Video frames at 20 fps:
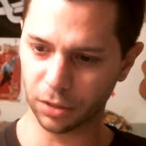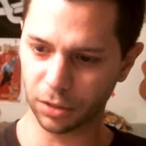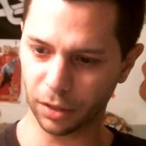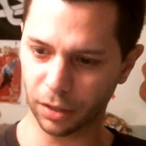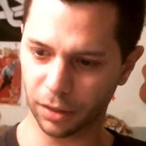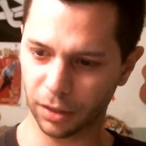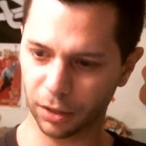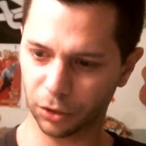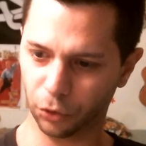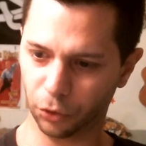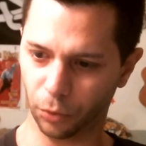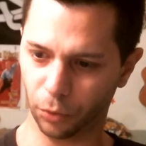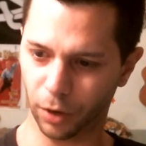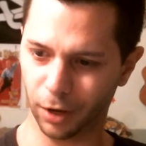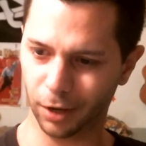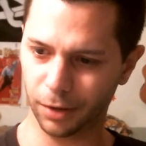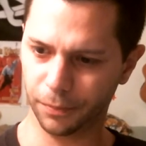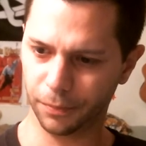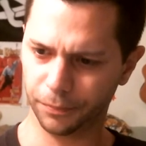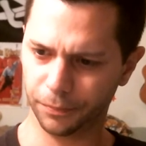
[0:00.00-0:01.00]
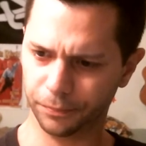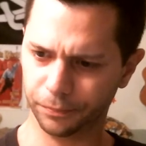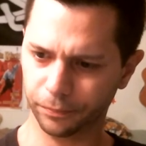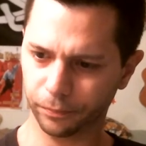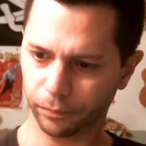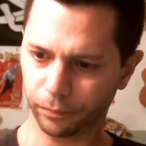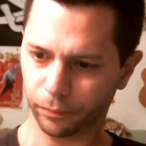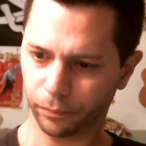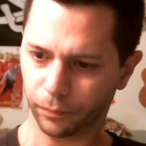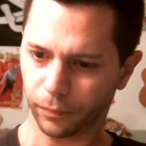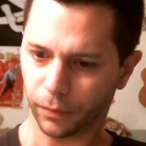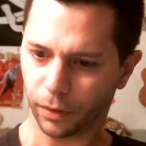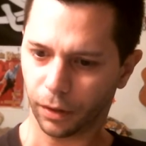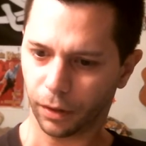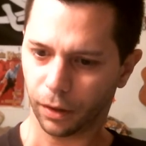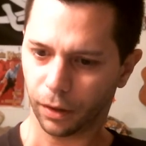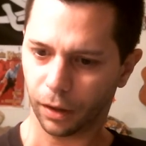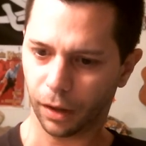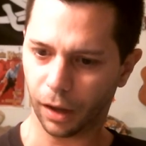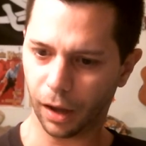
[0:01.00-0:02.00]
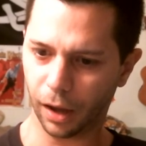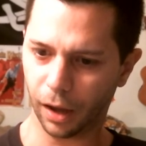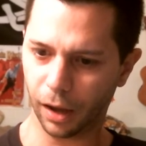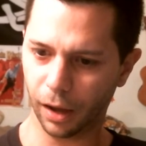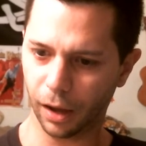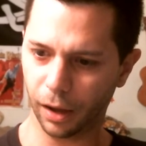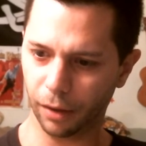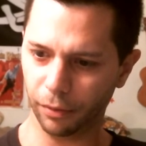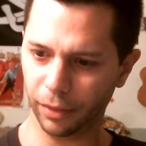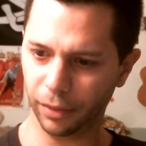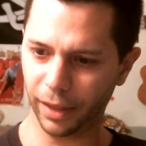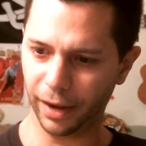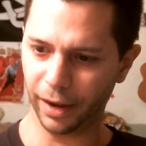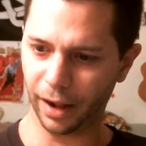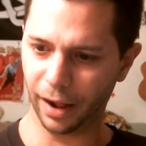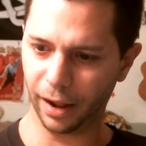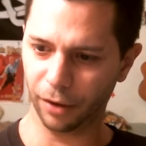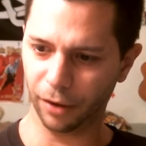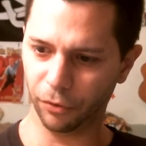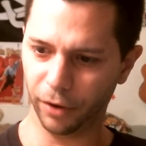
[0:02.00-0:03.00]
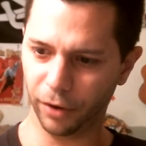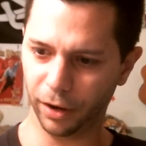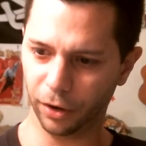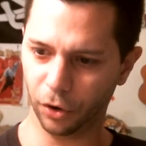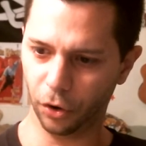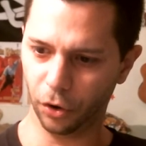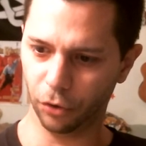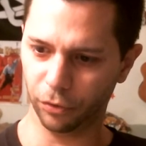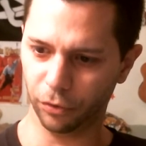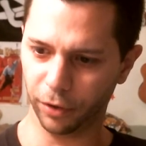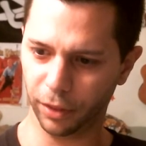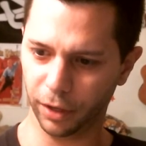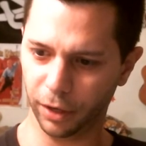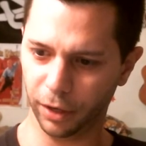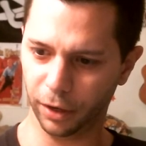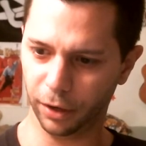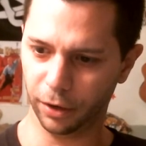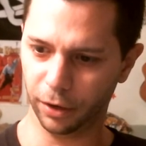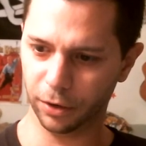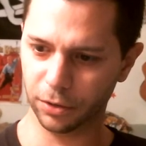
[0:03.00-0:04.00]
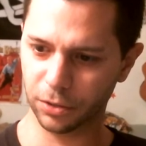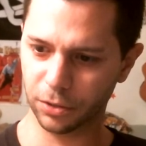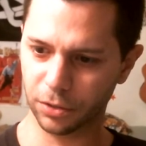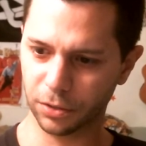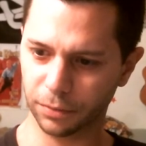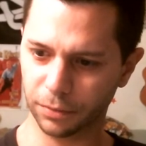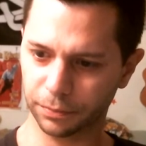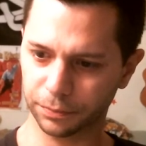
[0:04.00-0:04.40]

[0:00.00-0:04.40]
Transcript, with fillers: I think twenty, uh, that I had written over the years.